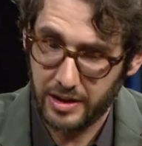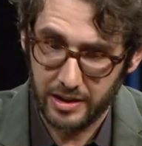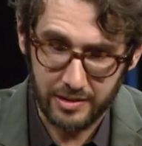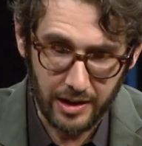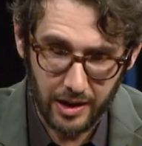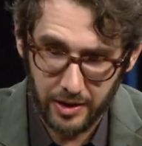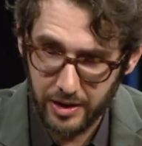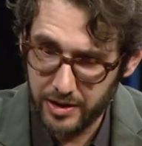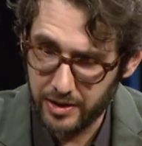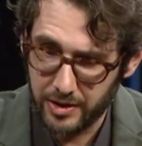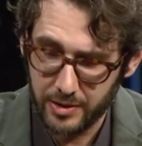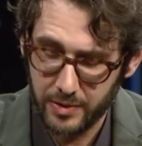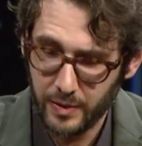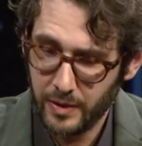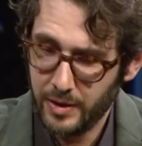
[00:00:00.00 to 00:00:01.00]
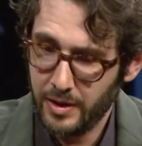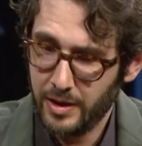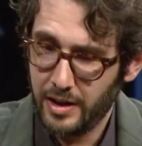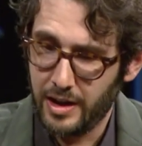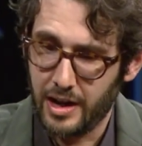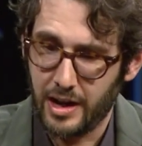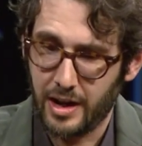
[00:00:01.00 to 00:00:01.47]
the Italian and
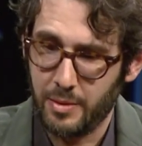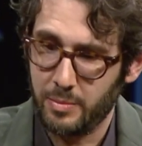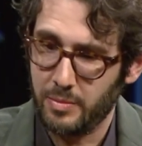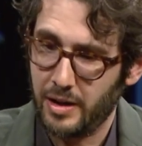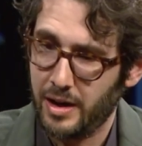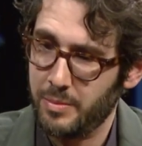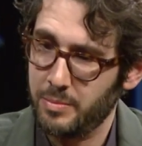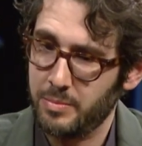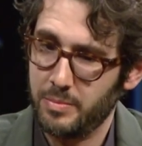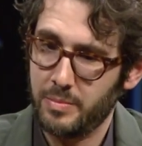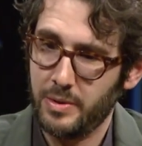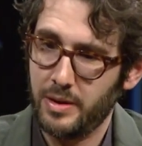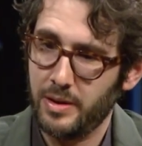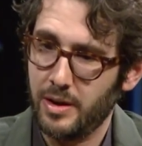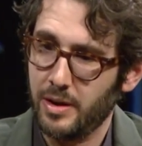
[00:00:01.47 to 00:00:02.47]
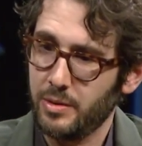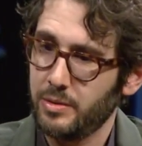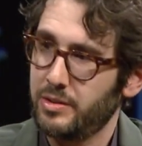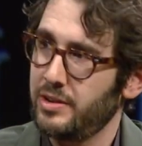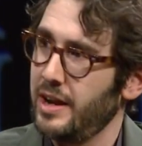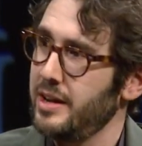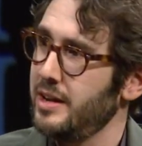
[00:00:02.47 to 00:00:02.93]
and I'm, I'm you know,
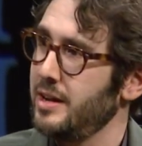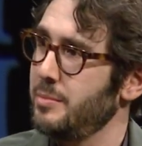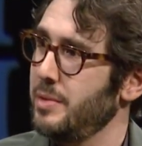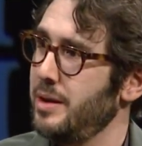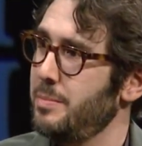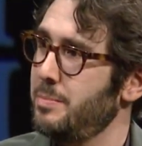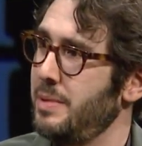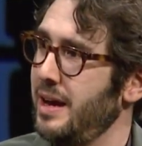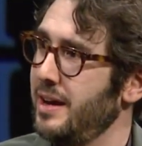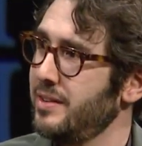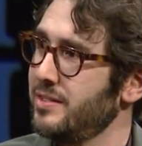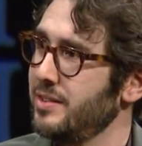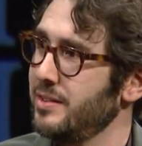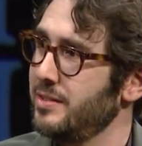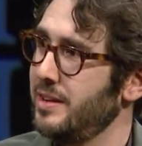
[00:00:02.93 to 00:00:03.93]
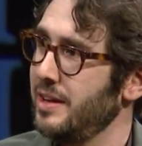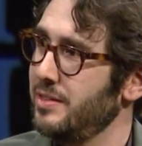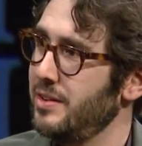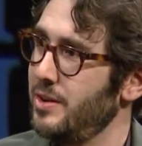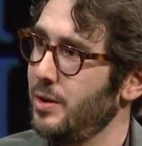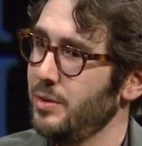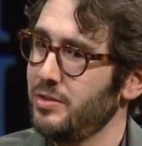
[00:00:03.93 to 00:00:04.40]
tightening my pants to get
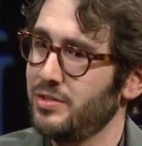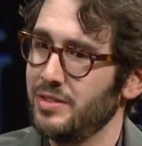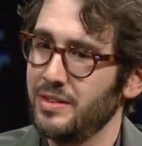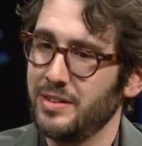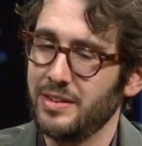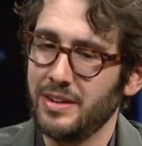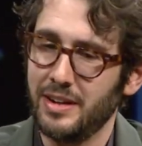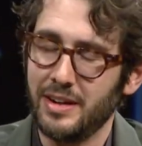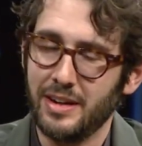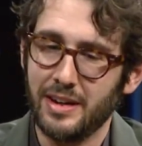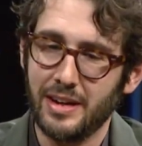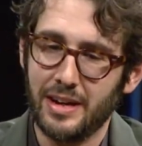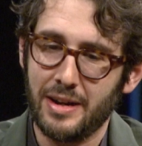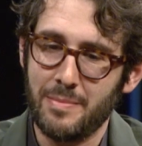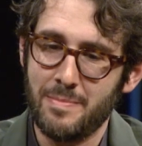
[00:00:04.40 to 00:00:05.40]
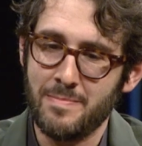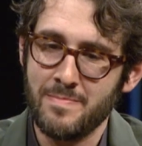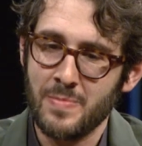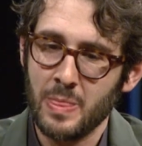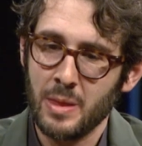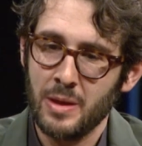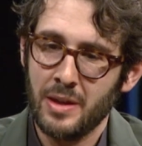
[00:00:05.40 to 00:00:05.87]
the notes, and uh, I'm,
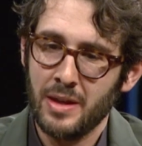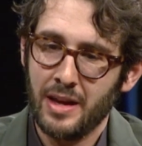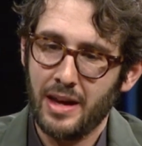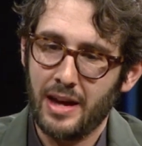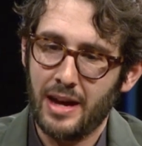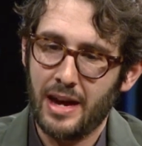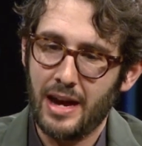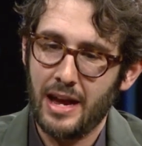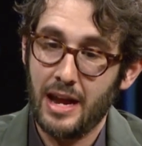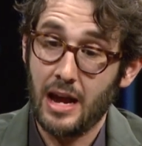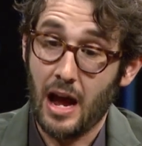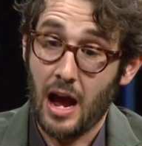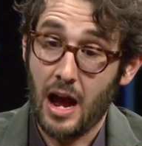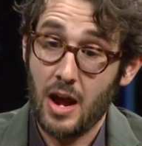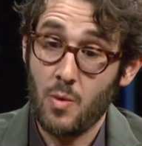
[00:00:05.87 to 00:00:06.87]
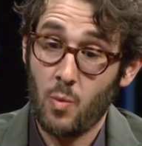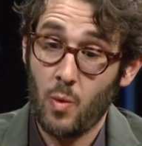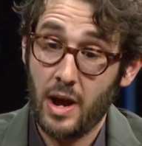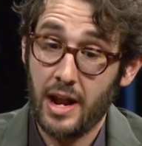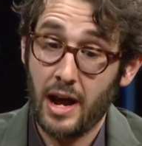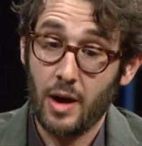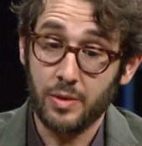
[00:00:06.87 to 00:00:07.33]
I, I
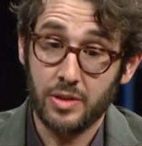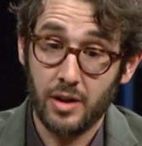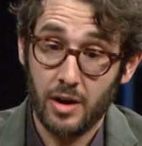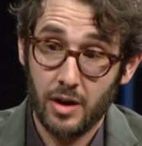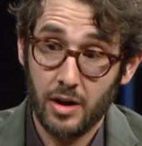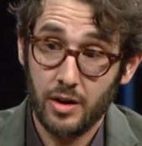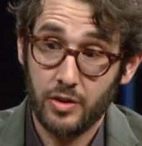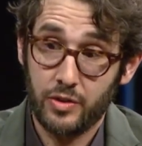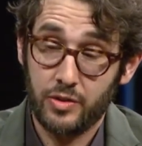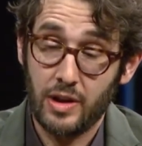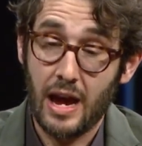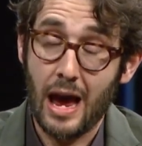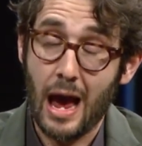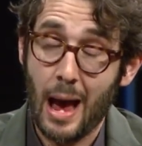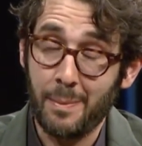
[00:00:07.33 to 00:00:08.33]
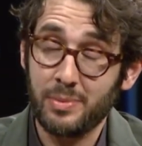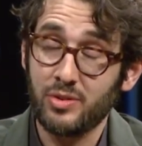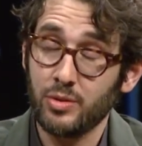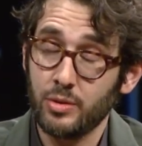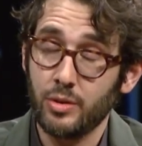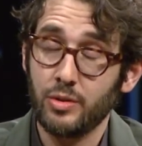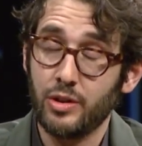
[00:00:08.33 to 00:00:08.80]
went out there
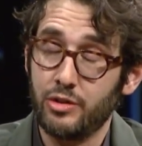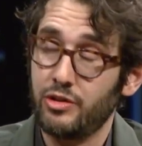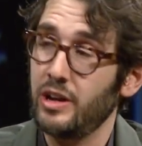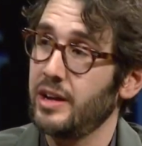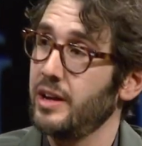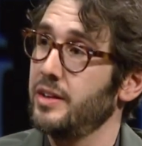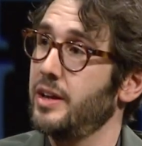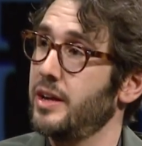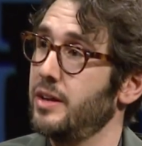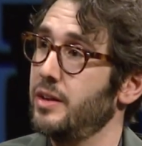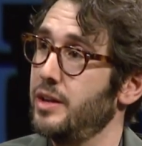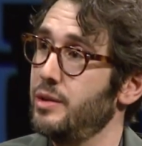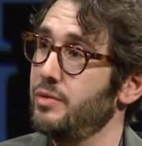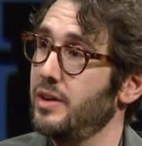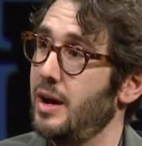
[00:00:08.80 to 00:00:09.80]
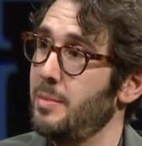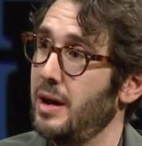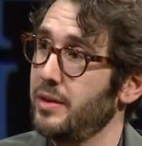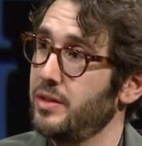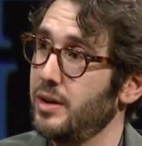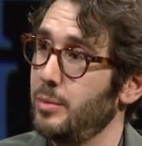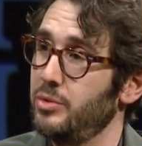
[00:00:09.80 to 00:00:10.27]
absolutely shaking like a leaf. I'm
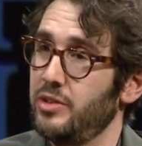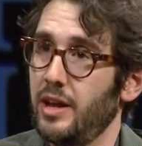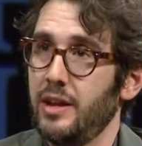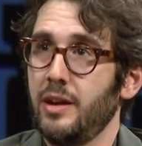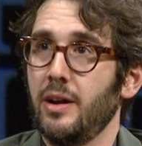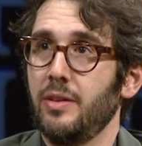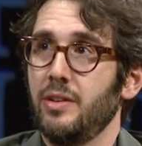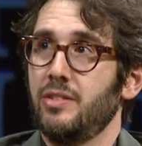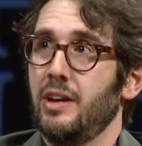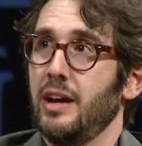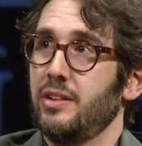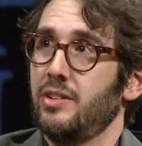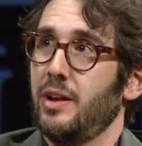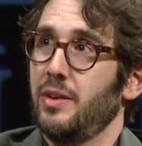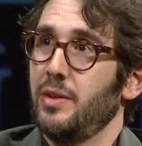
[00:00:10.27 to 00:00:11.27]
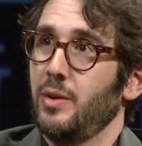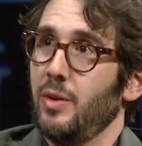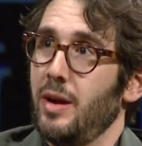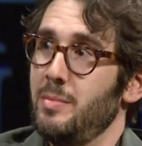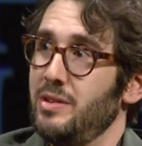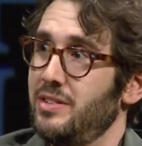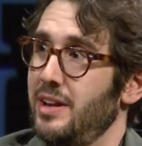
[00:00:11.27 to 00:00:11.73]
out there, I'm standing on this X out on the
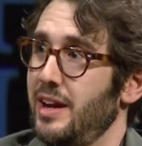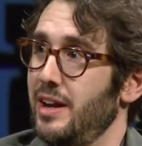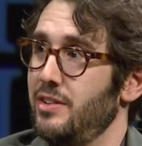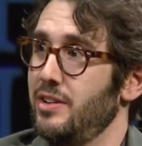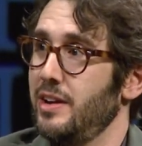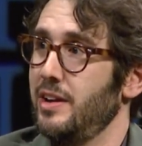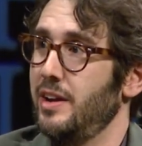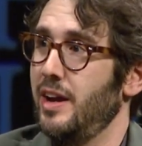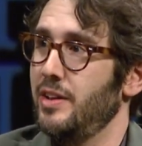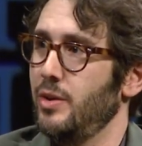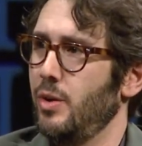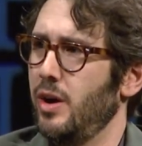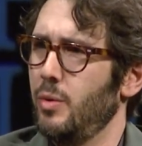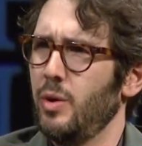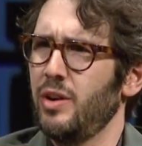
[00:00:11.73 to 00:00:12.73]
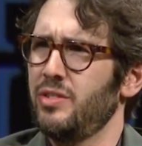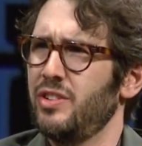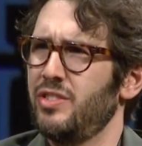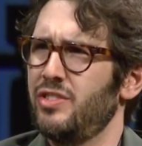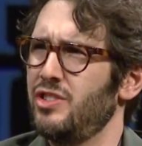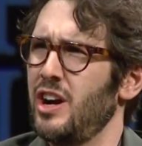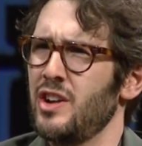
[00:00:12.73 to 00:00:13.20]
Grammy stage, and they're going, where's
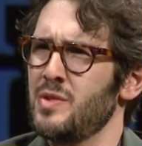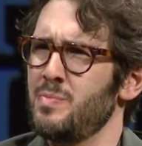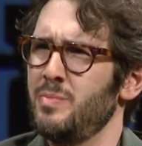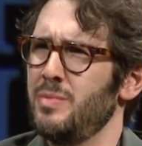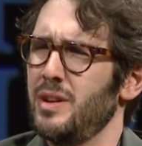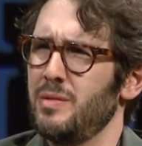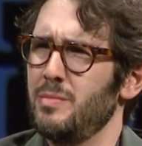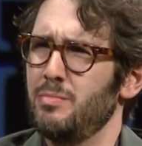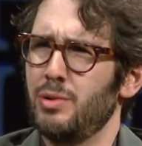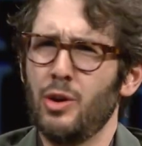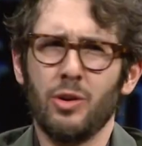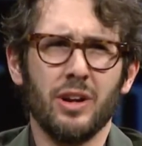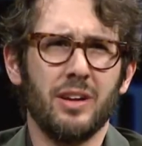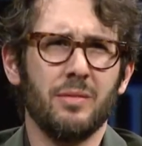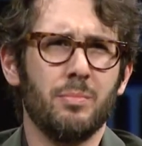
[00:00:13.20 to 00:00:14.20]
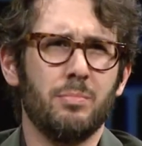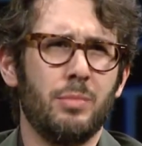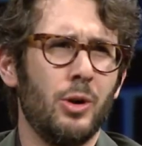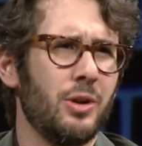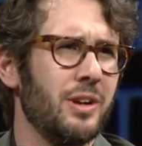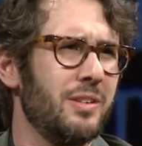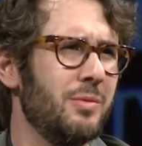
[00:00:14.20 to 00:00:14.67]
this Josh Brogan,
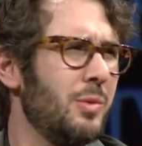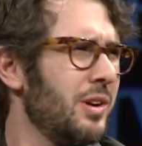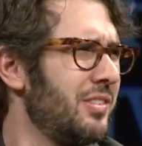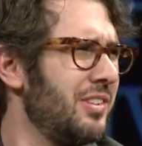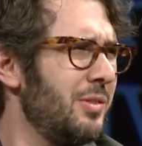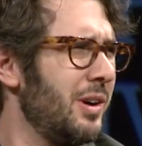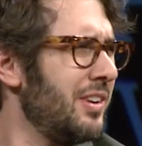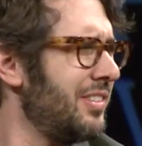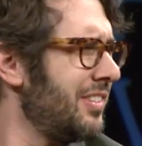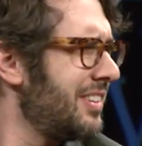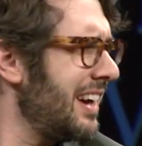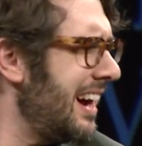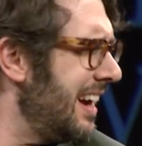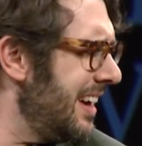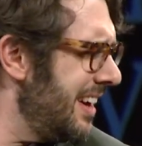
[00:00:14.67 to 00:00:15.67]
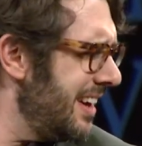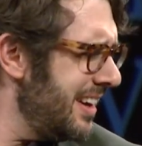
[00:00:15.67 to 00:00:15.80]
Bogan, where's this, where is this guy?